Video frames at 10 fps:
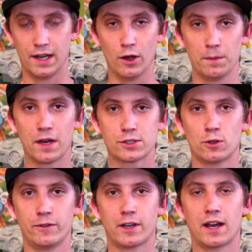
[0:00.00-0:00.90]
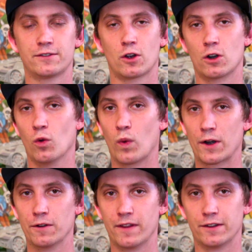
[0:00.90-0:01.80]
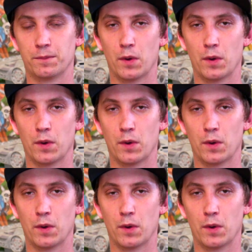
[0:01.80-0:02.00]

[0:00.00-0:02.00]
Now, I'm not sure if you guys are aware of this,